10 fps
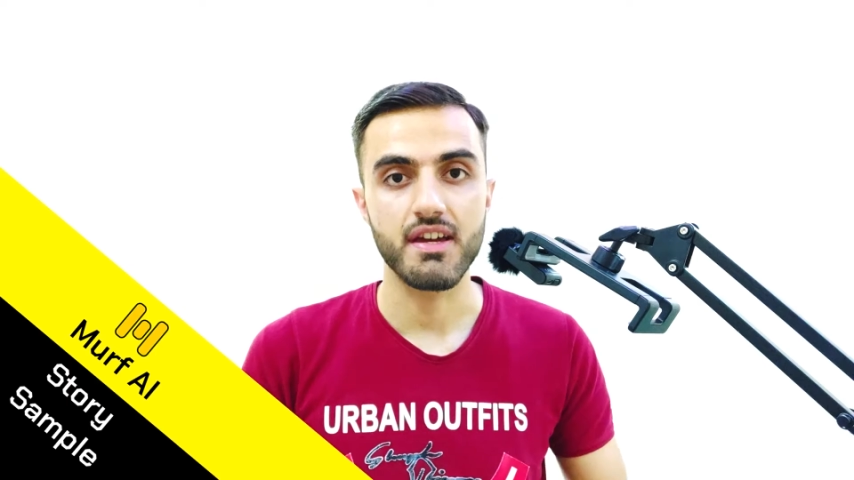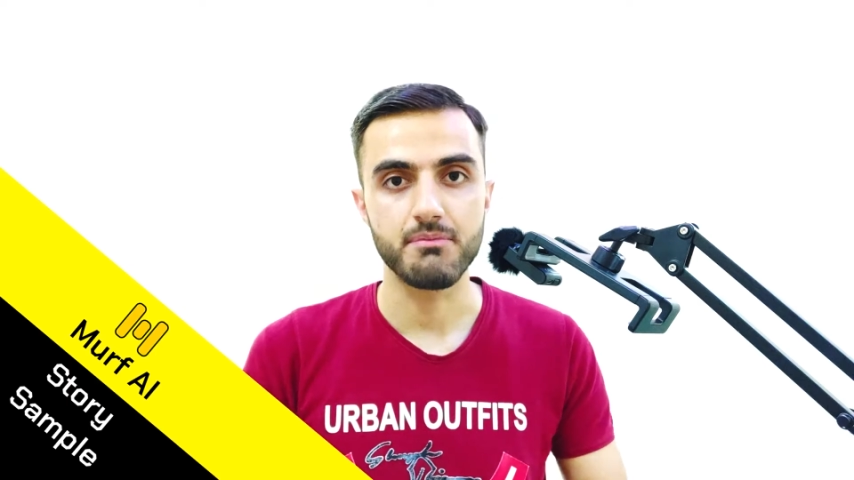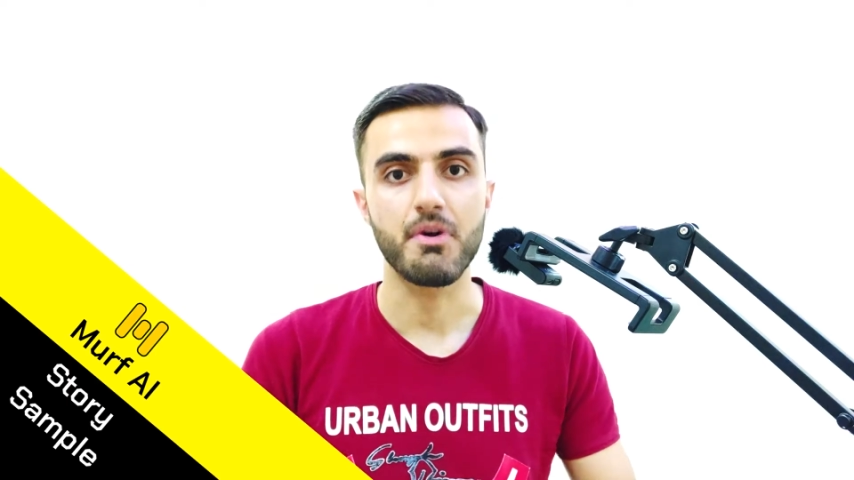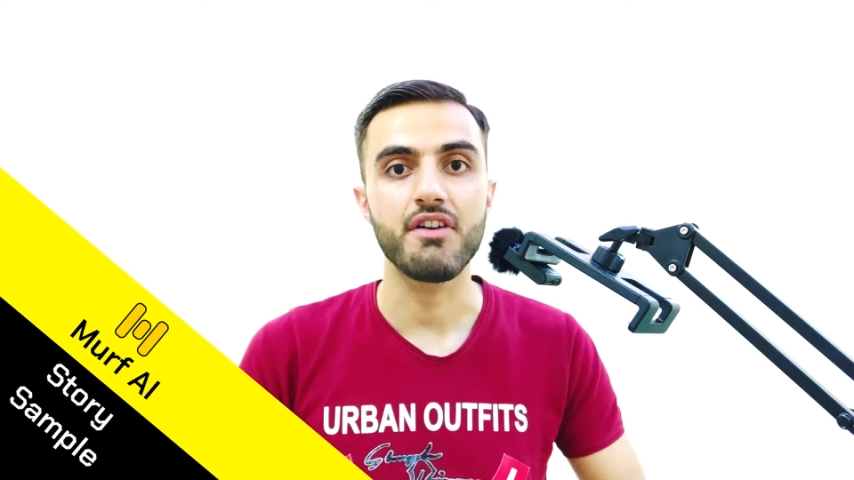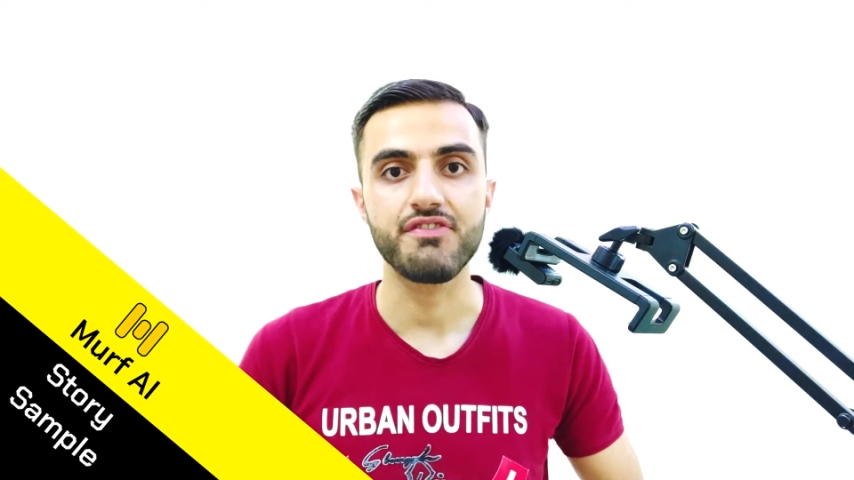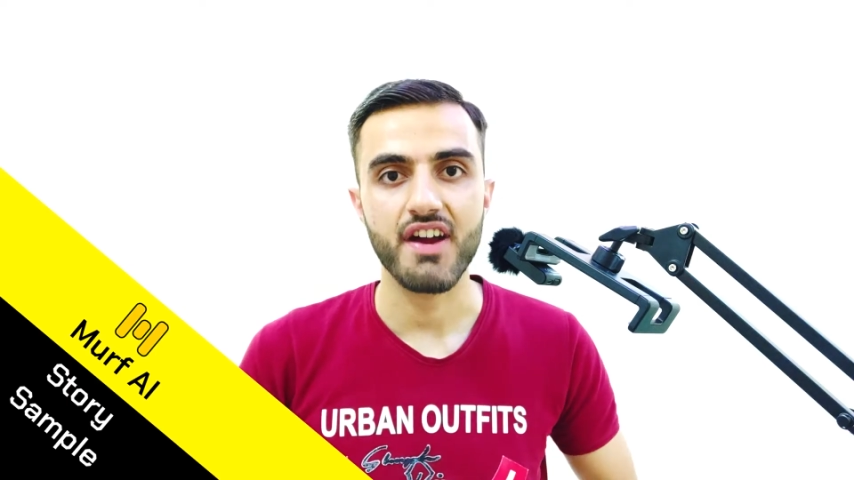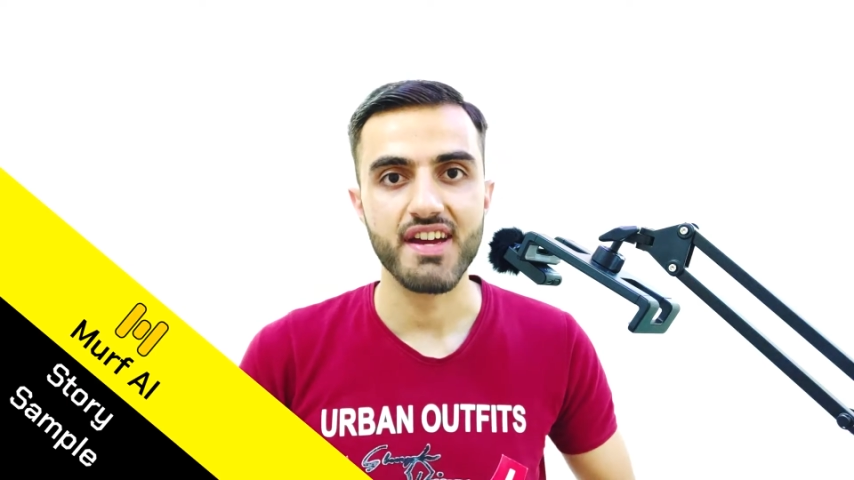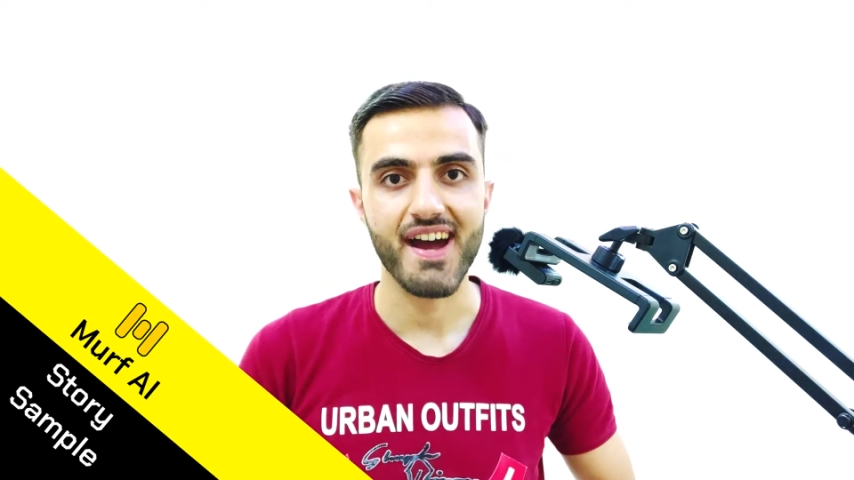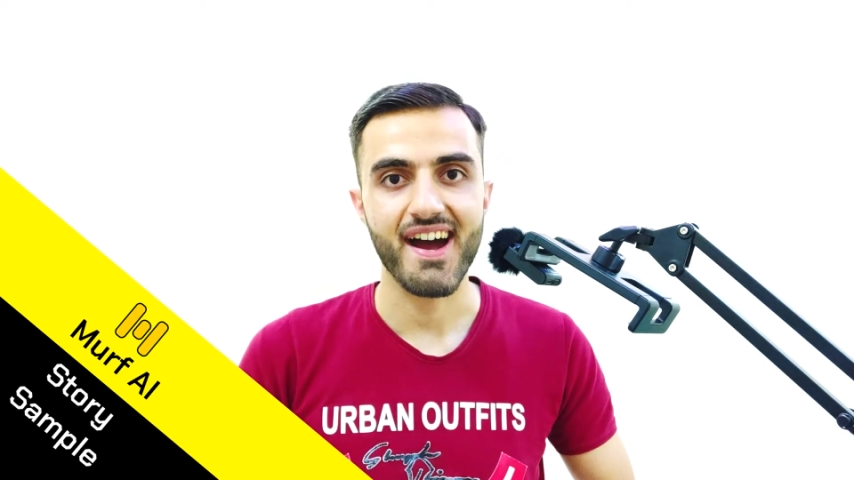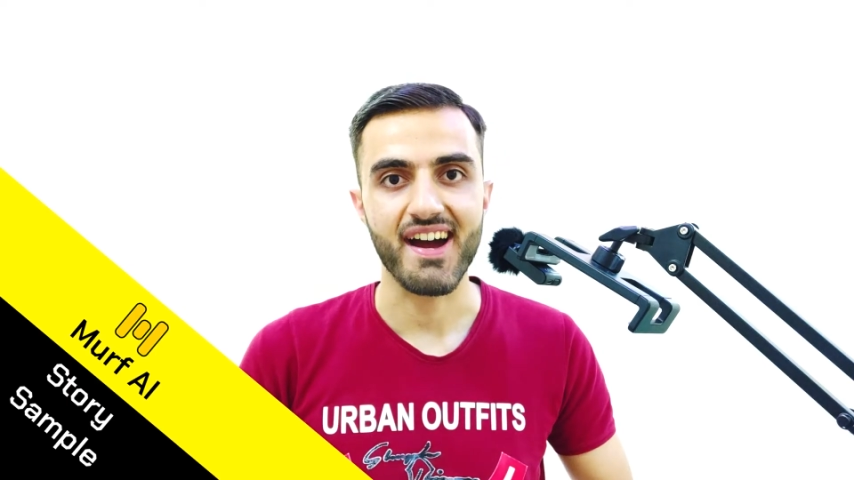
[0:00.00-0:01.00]
in Murf
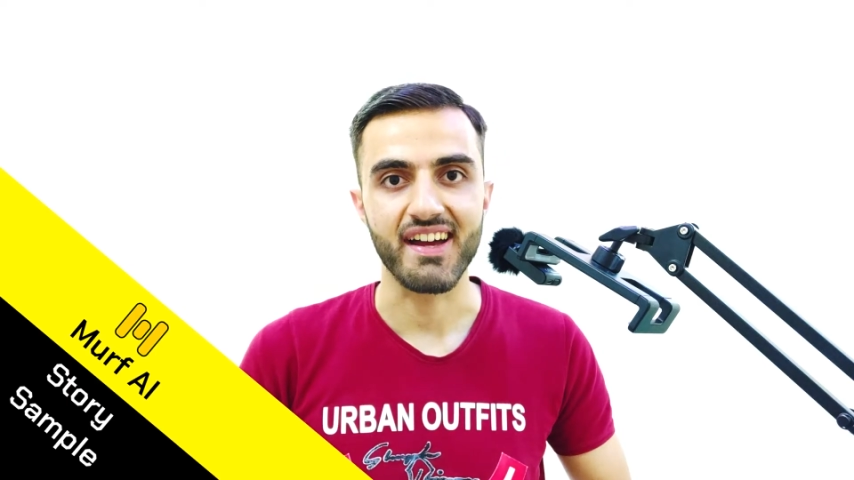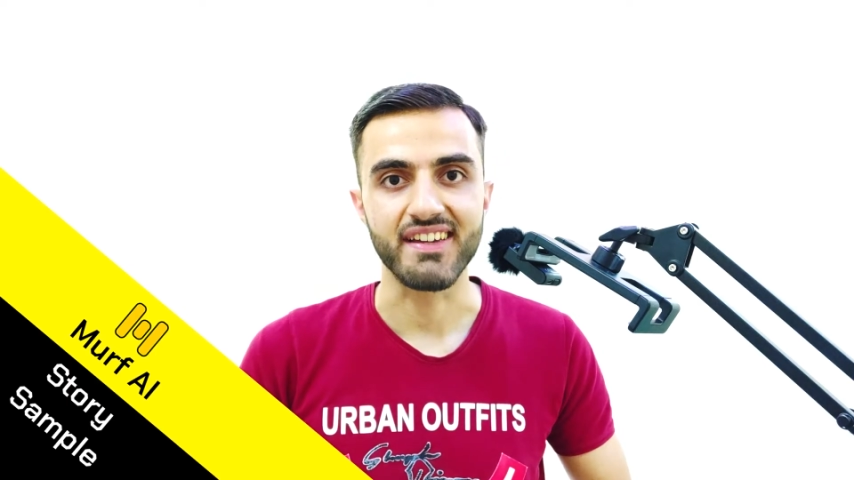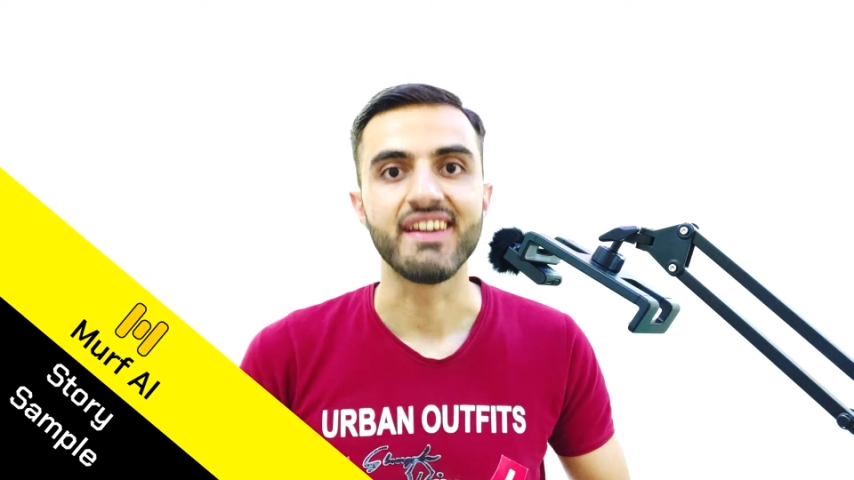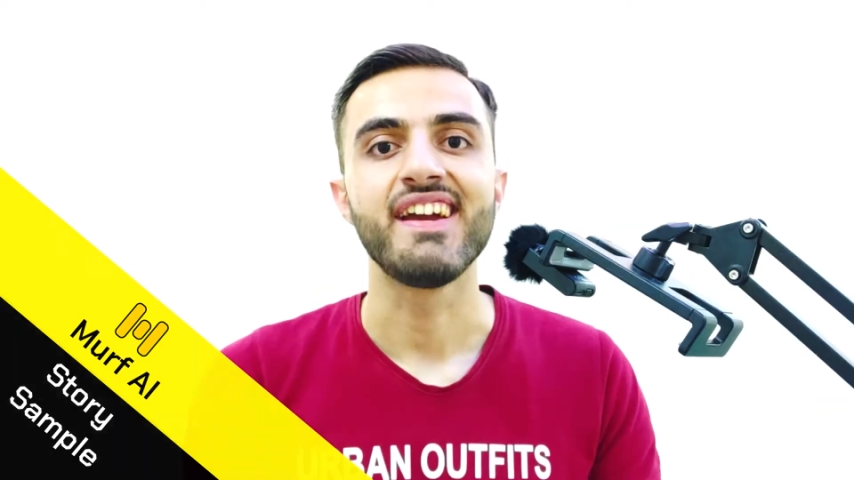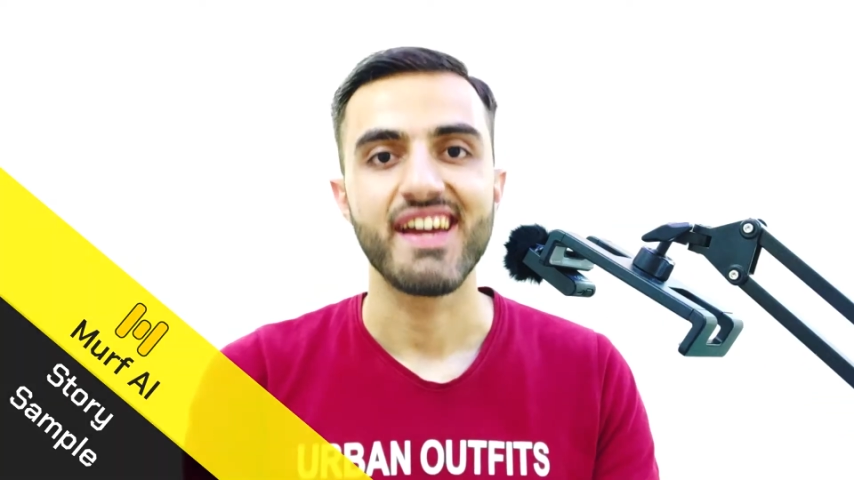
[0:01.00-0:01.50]
A I.